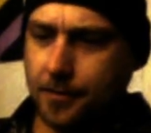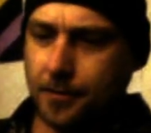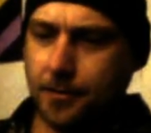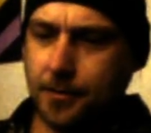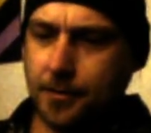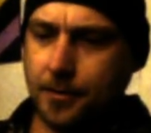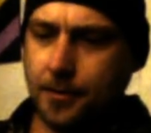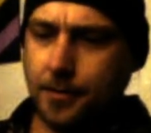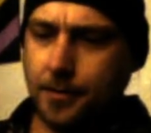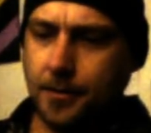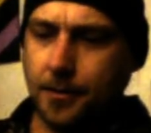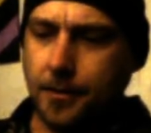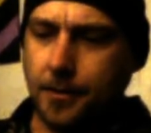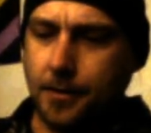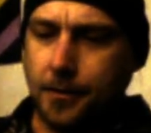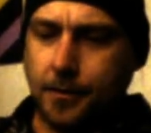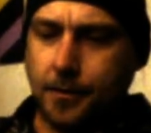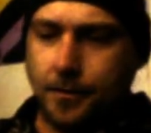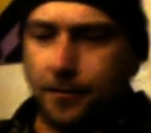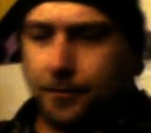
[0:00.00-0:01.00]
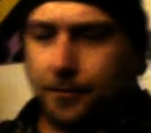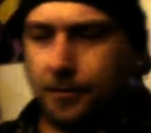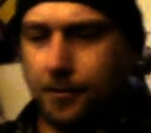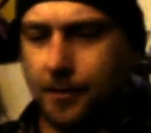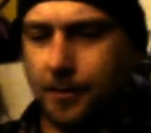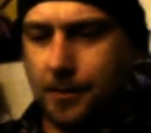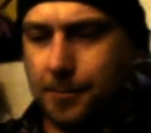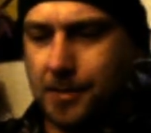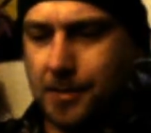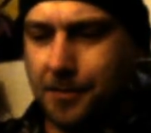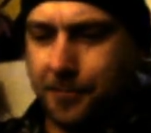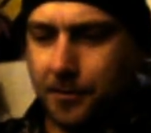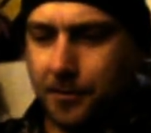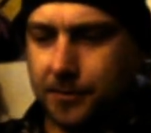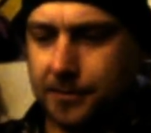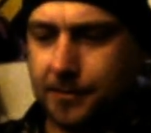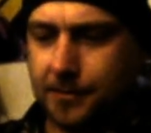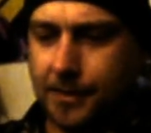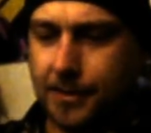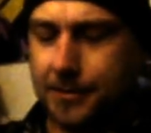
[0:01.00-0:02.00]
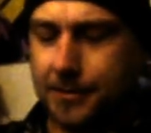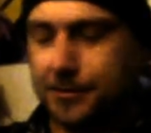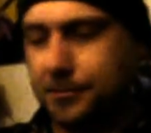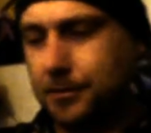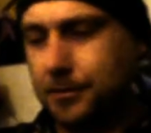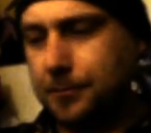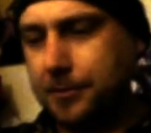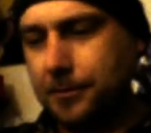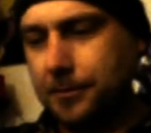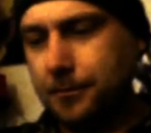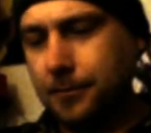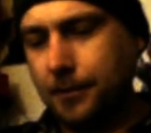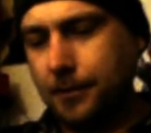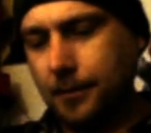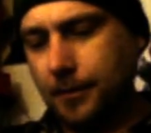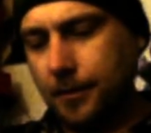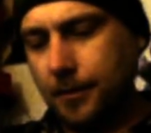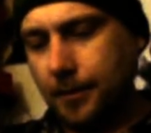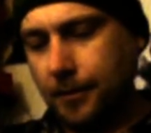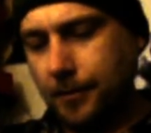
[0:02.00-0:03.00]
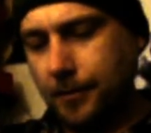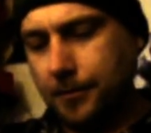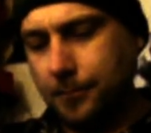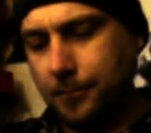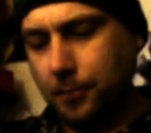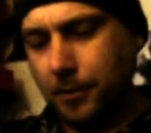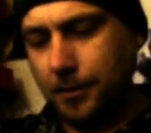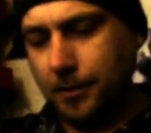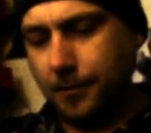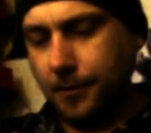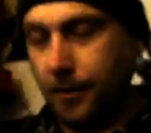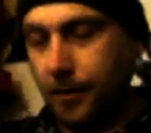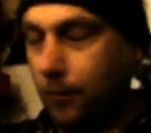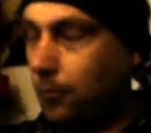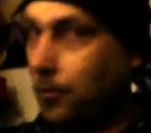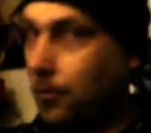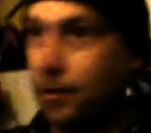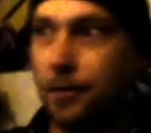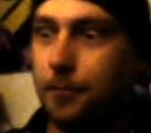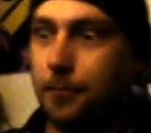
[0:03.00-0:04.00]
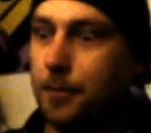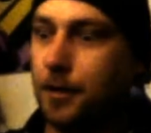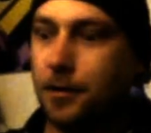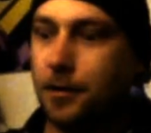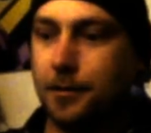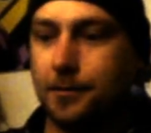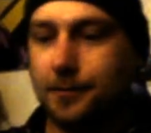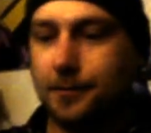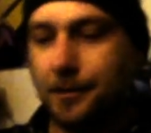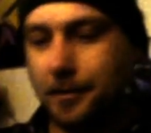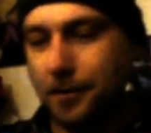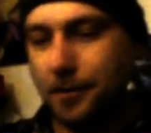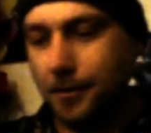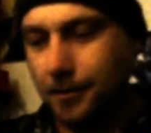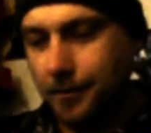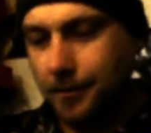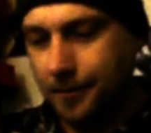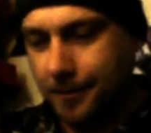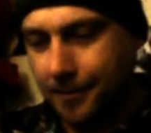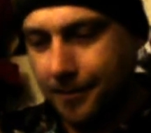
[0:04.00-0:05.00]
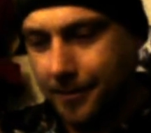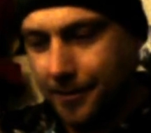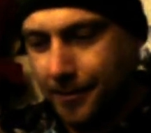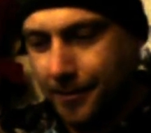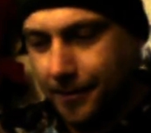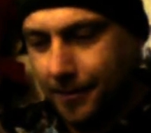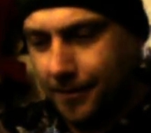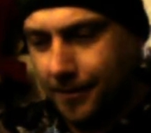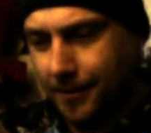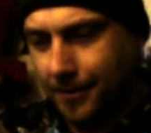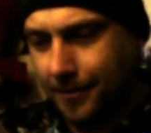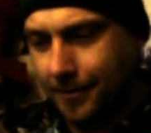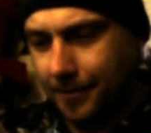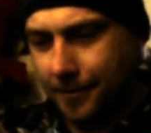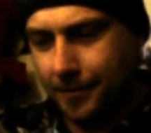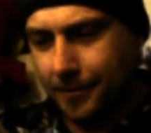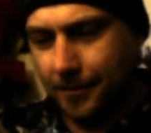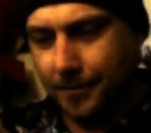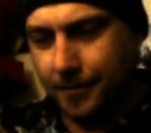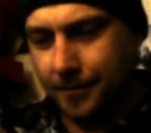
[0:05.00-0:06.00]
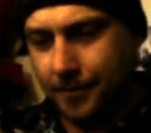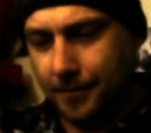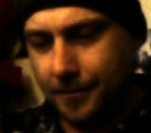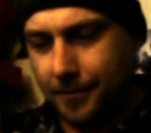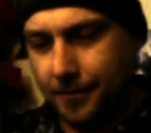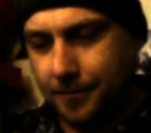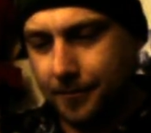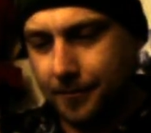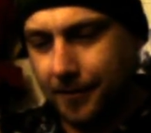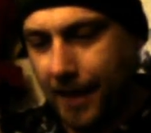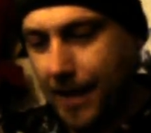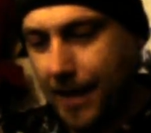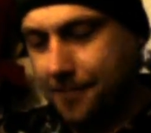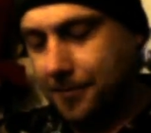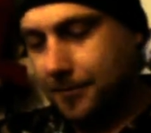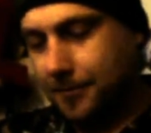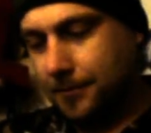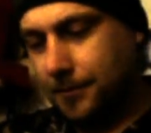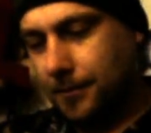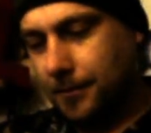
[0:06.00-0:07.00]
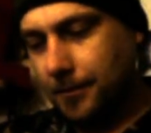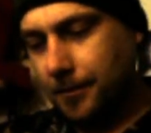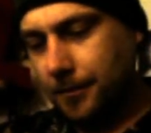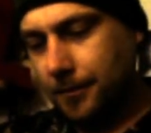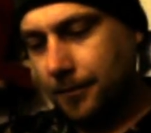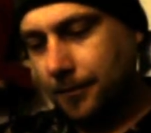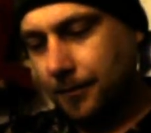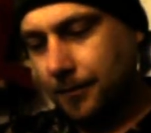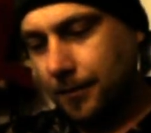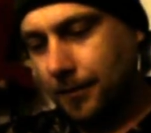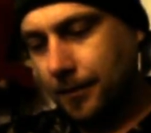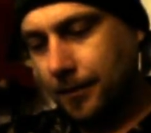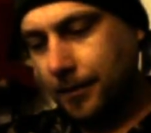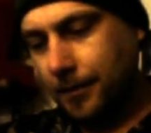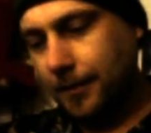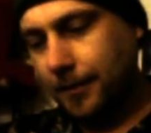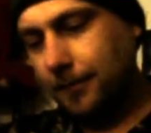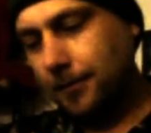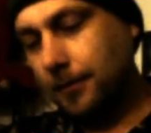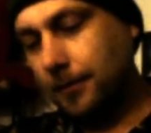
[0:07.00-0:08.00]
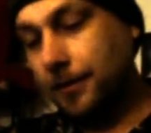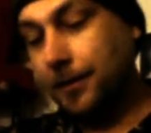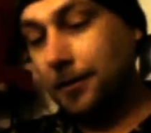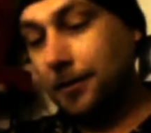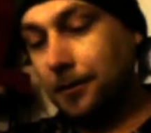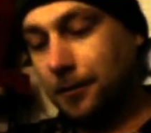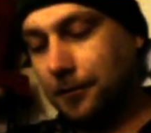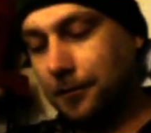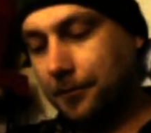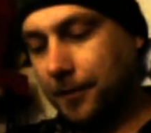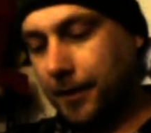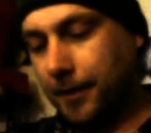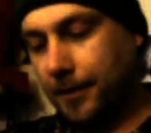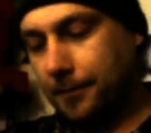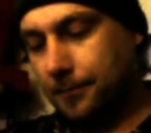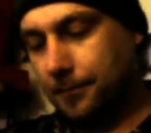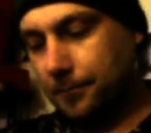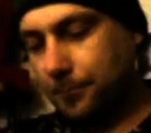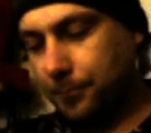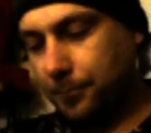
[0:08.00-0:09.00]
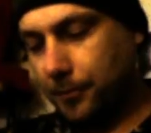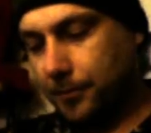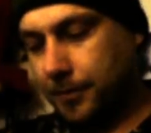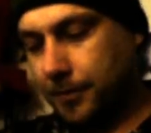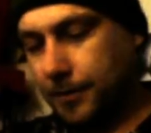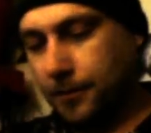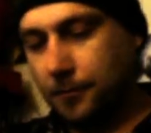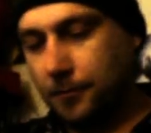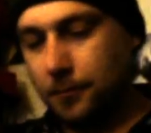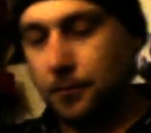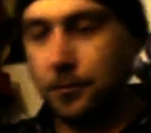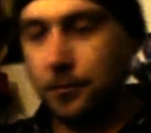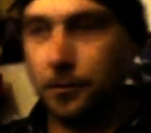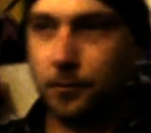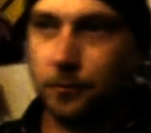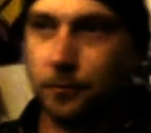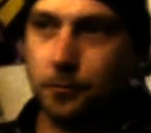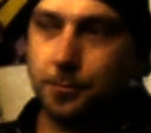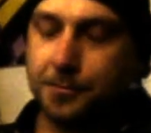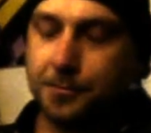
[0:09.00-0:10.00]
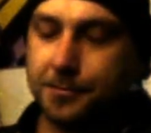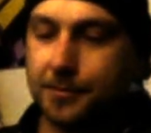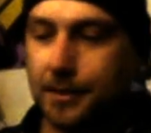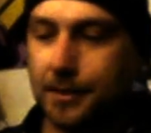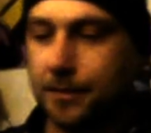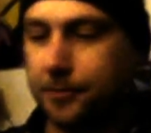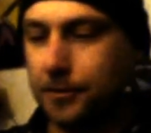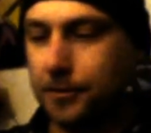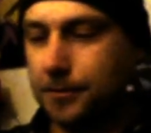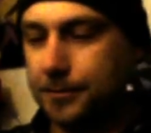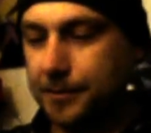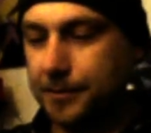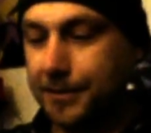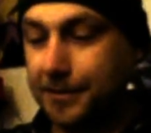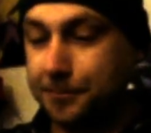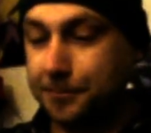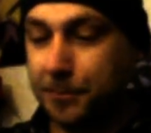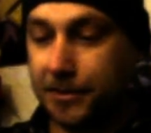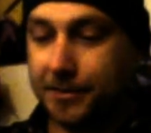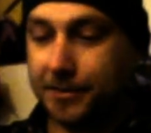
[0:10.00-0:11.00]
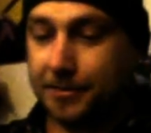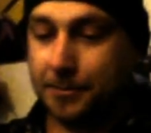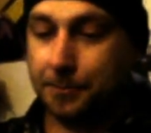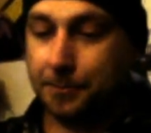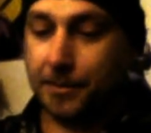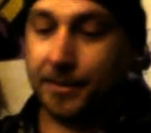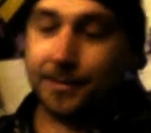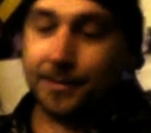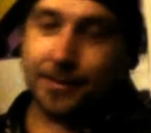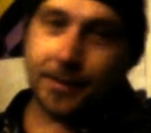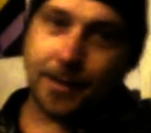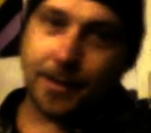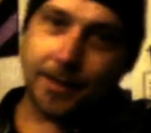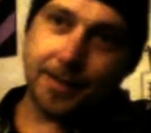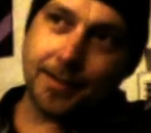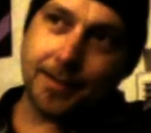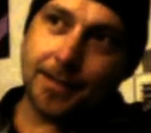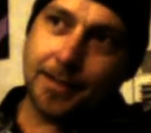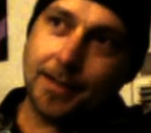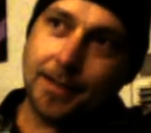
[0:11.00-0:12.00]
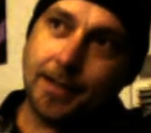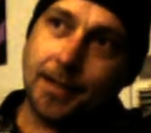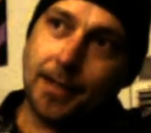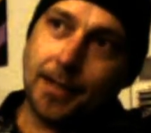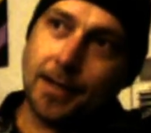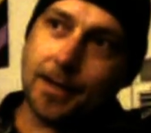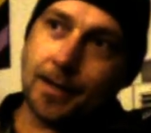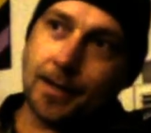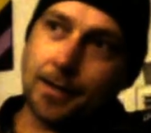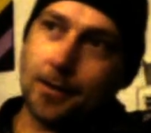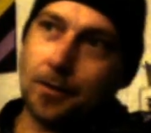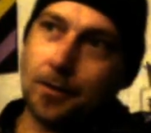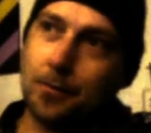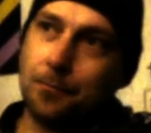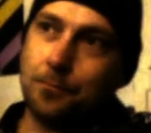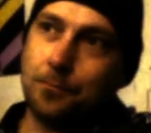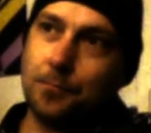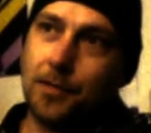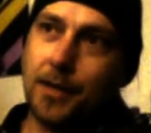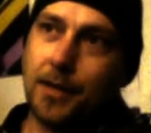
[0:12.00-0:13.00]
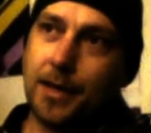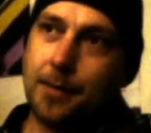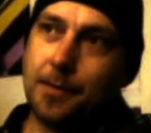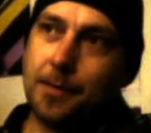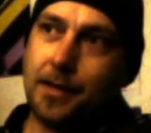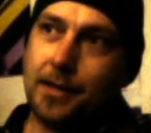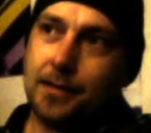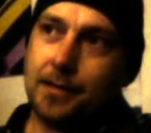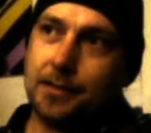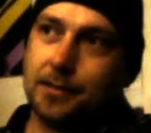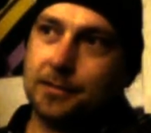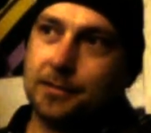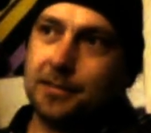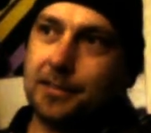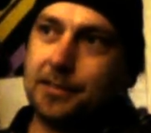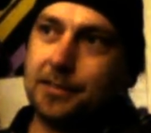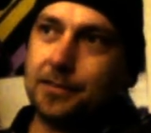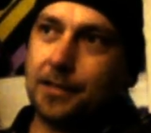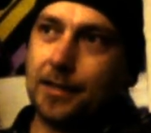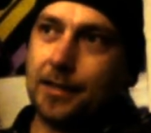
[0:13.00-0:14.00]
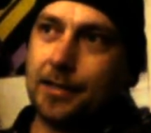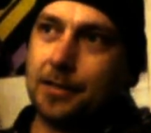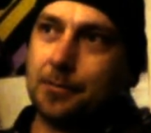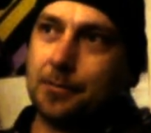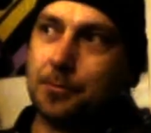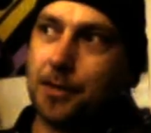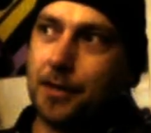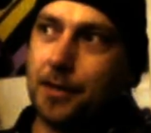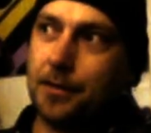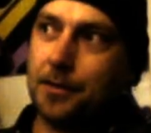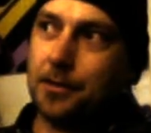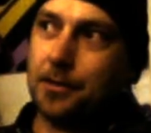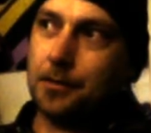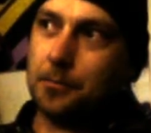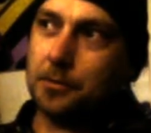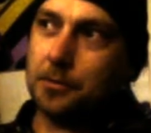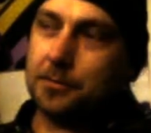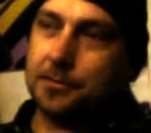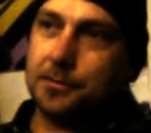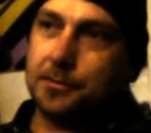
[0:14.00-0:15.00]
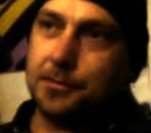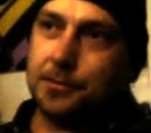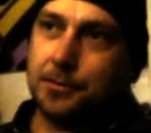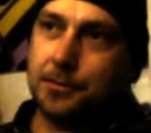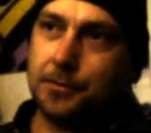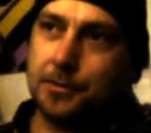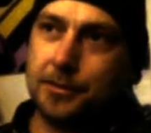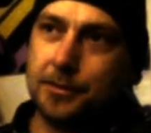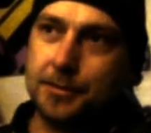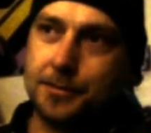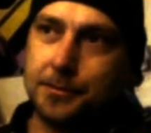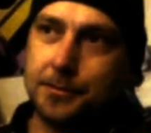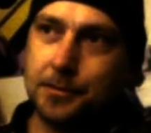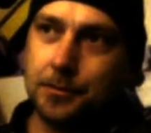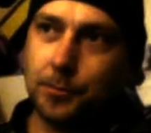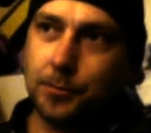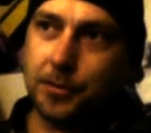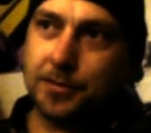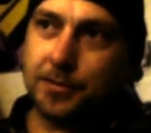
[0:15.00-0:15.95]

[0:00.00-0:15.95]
Yeah, man, because he's like a by-the-numbers dude. He's doing what he's got to do to survive. He's not a cruel kind of sociopathic savior like a lot of those other guys. It seems like he tries to avoid problems and avoid killing and punishing people as much as possible.